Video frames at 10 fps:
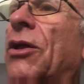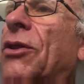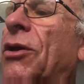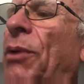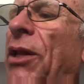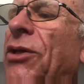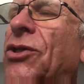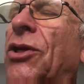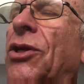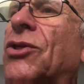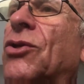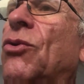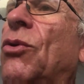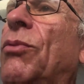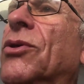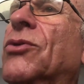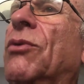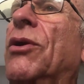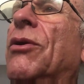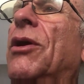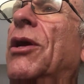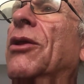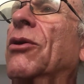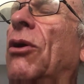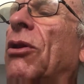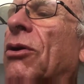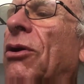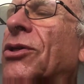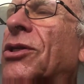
the Palestinian school books, where the Holocaust